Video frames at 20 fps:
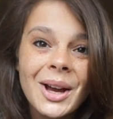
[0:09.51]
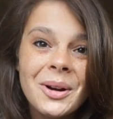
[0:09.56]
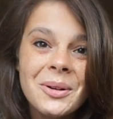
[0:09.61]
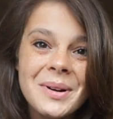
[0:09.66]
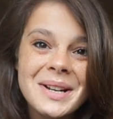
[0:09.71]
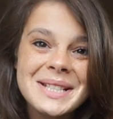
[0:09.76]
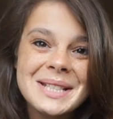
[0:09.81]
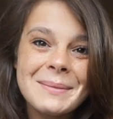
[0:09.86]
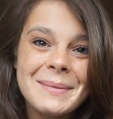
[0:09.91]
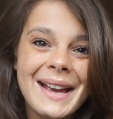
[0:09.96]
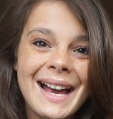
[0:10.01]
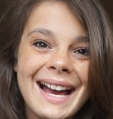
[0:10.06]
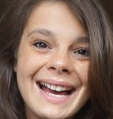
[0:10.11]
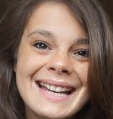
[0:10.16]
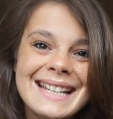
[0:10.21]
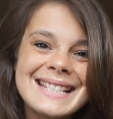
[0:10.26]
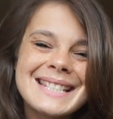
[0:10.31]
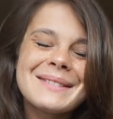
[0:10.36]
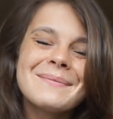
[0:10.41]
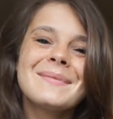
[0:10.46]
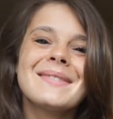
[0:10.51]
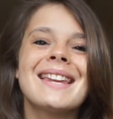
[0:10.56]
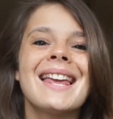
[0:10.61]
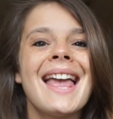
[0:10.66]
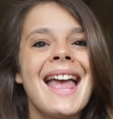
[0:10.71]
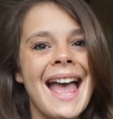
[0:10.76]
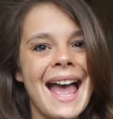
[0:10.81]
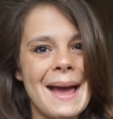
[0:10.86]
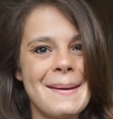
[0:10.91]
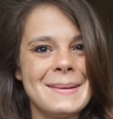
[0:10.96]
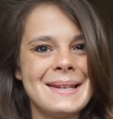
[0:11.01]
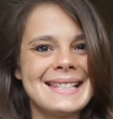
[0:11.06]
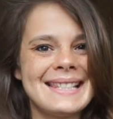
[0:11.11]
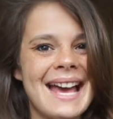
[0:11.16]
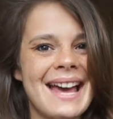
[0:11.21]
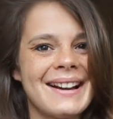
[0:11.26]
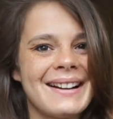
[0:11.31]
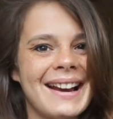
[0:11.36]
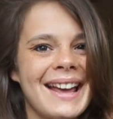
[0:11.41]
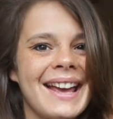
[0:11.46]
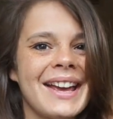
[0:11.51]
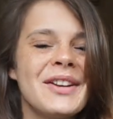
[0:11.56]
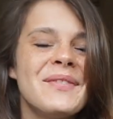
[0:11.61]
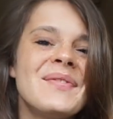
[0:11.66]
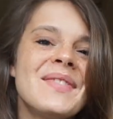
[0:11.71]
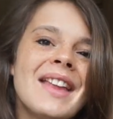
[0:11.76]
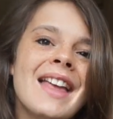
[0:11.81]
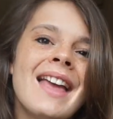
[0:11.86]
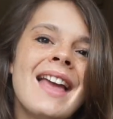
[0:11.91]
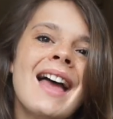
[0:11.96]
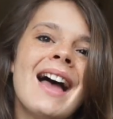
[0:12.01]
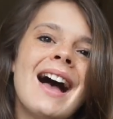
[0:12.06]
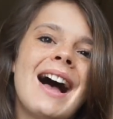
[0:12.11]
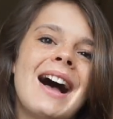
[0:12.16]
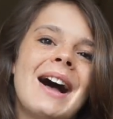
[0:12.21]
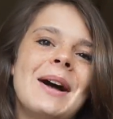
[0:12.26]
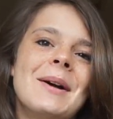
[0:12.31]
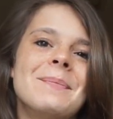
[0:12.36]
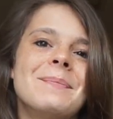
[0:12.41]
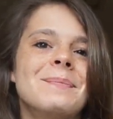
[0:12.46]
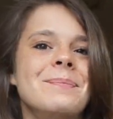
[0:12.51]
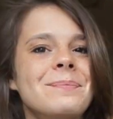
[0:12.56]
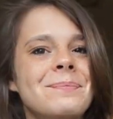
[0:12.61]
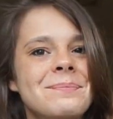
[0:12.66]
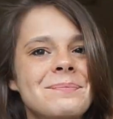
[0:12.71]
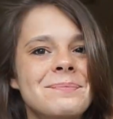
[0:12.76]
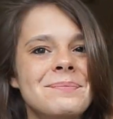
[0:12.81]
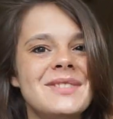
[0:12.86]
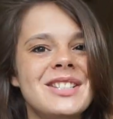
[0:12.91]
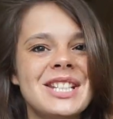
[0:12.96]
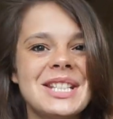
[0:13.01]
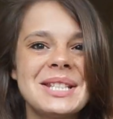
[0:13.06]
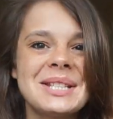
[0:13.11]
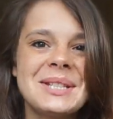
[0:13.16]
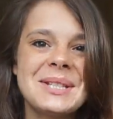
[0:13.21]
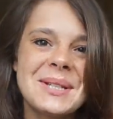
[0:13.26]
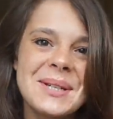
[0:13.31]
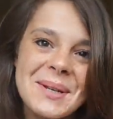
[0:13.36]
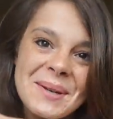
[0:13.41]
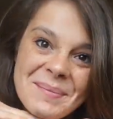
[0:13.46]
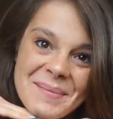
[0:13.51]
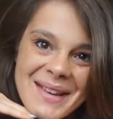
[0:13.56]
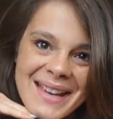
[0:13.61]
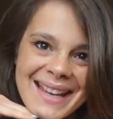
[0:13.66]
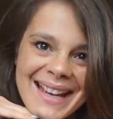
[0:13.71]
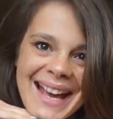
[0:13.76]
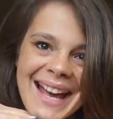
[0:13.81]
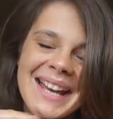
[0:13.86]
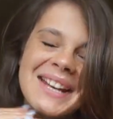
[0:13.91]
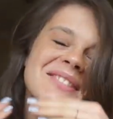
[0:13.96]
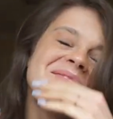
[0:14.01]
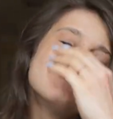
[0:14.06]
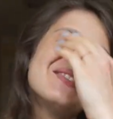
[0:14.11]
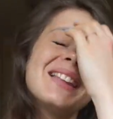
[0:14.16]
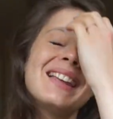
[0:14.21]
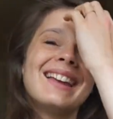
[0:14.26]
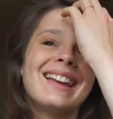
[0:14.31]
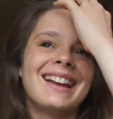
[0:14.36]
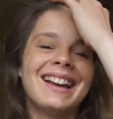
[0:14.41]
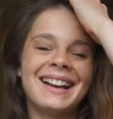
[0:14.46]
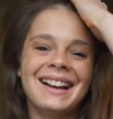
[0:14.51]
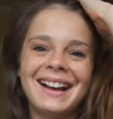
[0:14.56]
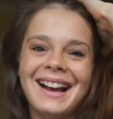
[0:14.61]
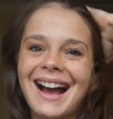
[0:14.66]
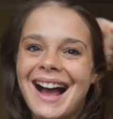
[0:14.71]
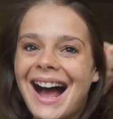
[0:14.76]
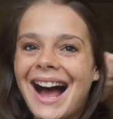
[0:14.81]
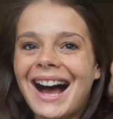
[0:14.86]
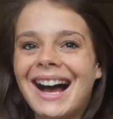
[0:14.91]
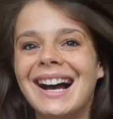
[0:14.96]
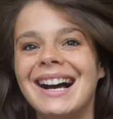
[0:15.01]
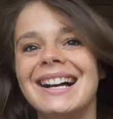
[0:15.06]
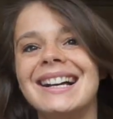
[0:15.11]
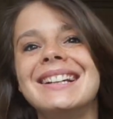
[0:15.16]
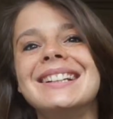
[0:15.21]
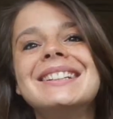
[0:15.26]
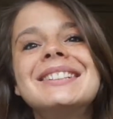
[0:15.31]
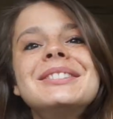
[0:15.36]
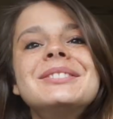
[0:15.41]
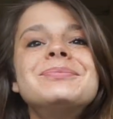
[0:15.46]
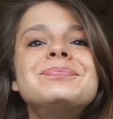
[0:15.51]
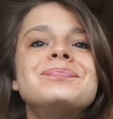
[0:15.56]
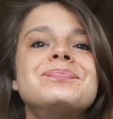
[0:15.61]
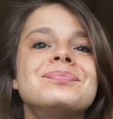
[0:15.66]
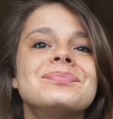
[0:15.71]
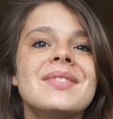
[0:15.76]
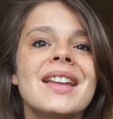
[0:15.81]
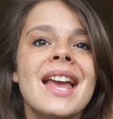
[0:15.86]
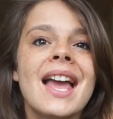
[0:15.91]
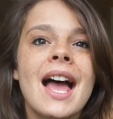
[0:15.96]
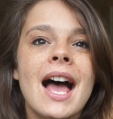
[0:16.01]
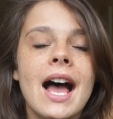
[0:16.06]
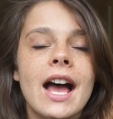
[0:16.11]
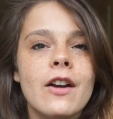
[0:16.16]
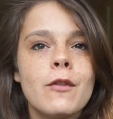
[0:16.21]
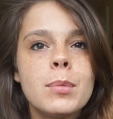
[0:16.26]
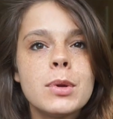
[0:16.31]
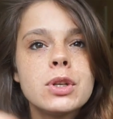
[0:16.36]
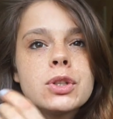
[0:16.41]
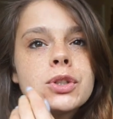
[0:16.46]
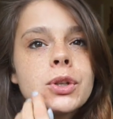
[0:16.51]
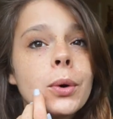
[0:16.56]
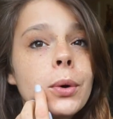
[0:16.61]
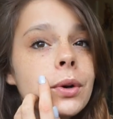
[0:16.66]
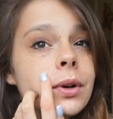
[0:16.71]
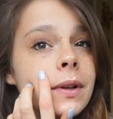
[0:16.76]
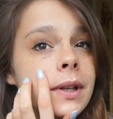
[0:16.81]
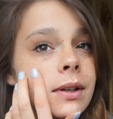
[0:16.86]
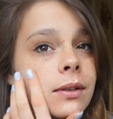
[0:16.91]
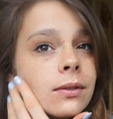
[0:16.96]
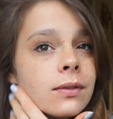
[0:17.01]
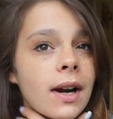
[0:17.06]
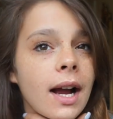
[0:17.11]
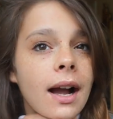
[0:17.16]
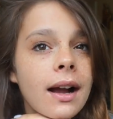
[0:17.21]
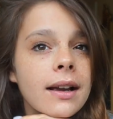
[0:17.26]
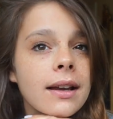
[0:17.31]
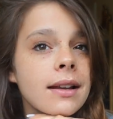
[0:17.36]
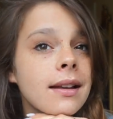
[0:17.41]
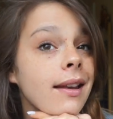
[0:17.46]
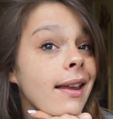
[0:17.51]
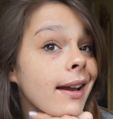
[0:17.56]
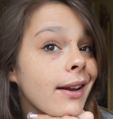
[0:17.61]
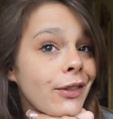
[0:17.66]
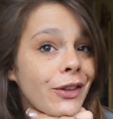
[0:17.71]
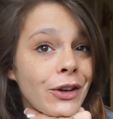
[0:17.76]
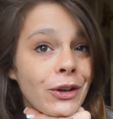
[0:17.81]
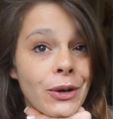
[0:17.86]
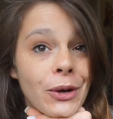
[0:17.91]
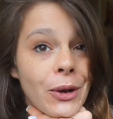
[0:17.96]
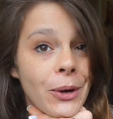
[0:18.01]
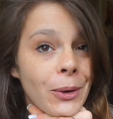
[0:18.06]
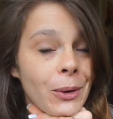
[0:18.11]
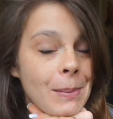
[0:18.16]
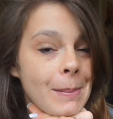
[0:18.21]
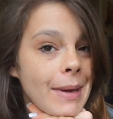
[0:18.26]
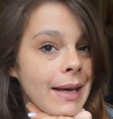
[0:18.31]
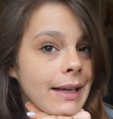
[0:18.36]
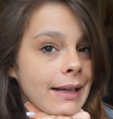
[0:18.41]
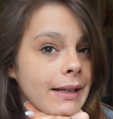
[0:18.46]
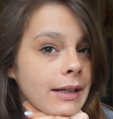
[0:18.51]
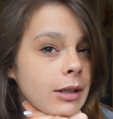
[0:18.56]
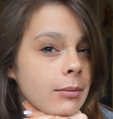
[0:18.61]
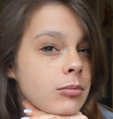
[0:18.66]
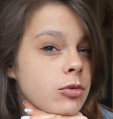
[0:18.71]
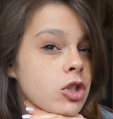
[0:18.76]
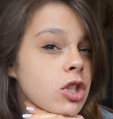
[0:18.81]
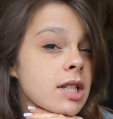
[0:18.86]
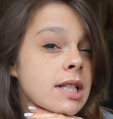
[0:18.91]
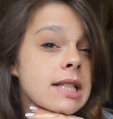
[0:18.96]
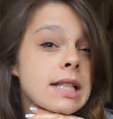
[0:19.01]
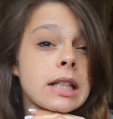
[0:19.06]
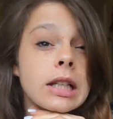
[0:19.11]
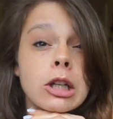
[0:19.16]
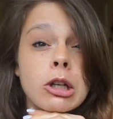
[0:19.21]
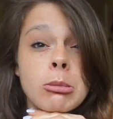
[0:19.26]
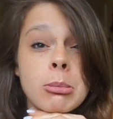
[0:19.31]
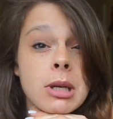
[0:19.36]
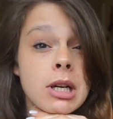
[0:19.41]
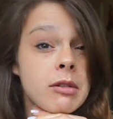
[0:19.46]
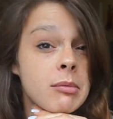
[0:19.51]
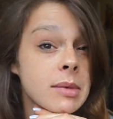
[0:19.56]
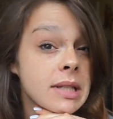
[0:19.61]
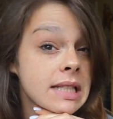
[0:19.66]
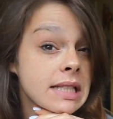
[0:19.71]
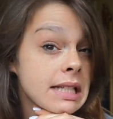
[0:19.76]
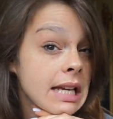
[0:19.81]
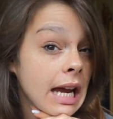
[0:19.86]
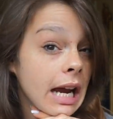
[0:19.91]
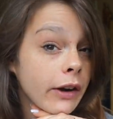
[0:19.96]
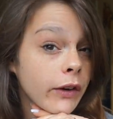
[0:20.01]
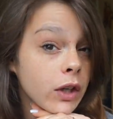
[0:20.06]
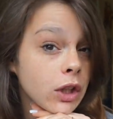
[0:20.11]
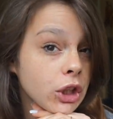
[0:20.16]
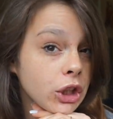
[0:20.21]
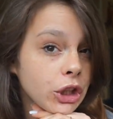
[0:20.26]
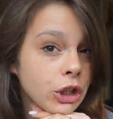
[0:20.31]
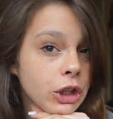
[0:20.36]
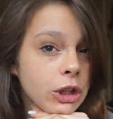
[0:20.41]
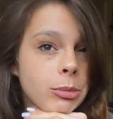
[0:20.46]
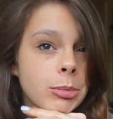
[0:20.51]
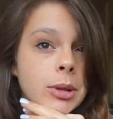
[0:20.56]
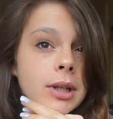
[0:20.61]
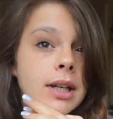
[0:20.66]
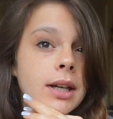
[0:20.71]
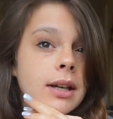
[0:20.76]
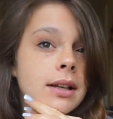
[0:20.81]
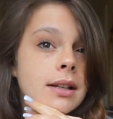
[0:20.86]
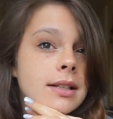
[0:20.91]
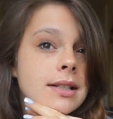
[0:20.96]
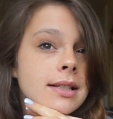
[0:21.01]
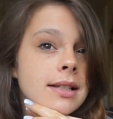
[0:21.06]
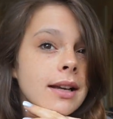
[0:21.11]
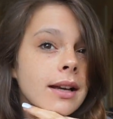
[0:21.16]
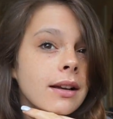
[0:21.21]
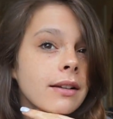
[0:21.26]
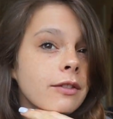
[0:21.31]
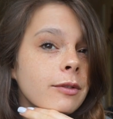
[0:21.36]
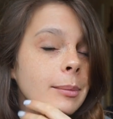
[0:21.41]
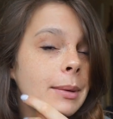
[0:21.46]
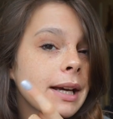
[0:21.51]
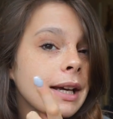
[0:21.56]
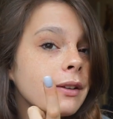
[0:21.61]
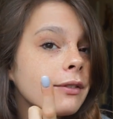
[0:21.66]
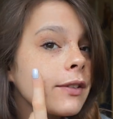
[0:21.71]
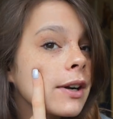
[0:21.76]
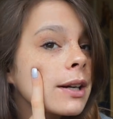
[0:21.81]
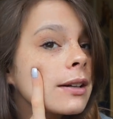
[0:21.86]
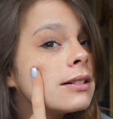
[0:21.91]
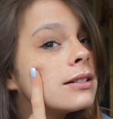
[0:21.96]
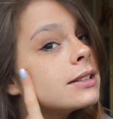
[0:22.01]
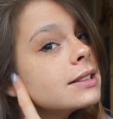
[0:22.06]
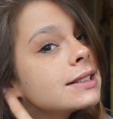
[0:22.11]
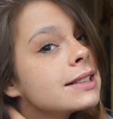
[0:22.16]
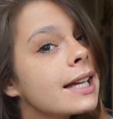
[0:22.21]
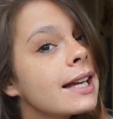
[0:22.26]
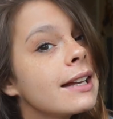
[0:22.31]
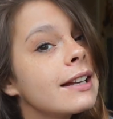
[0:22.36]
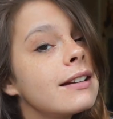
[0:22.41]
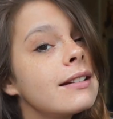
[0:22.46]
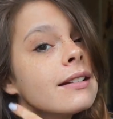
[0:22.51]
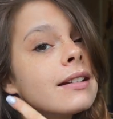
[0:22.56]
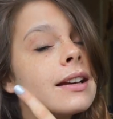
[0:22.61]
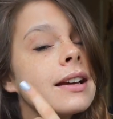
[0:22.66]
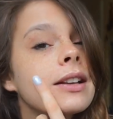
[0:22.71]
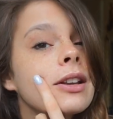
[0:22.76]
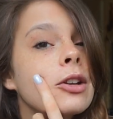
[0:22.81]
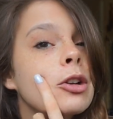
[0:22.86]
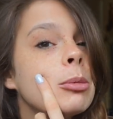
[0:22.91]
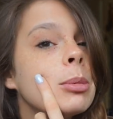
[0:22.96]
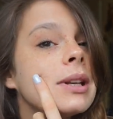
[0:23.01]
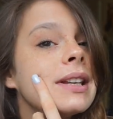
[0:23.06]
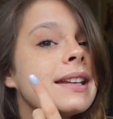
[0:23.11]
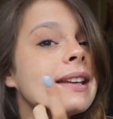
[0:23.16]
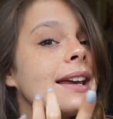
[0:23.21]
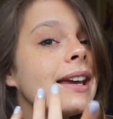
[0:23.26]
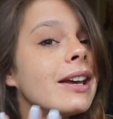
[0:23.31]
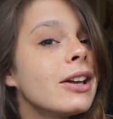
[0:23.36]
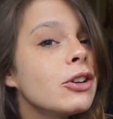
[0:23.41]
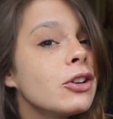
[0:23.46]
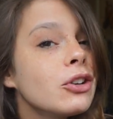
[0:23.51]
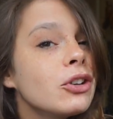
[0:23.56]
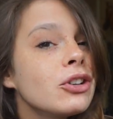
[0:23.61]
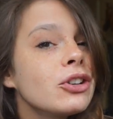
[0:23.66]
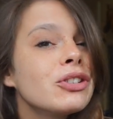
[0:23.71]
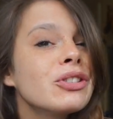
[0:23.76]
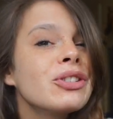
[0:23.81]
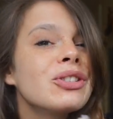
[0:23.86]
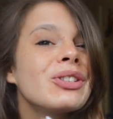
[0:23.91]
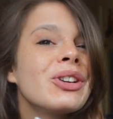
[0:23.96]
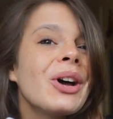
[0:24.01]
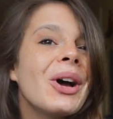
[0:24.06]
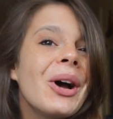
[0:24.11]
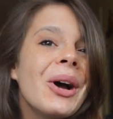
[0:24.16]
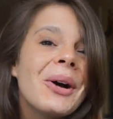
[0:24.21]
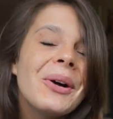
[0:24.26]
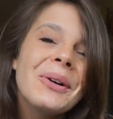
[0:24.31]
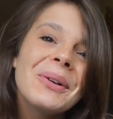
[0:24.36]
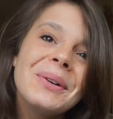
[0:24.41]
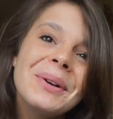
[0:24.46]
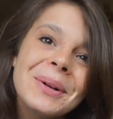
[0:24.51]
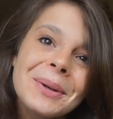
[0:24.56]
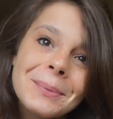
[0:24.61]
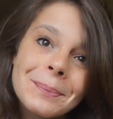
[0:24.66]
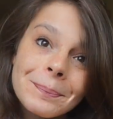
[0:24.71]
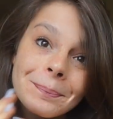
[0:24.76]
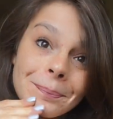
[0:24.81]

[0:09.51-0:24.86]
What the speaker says: What's up, guys? Happy Saturday. Just me again. I've been totally rocking like the no makeup, just a little bit of mascara look because of my freckles and a little bit tanner, so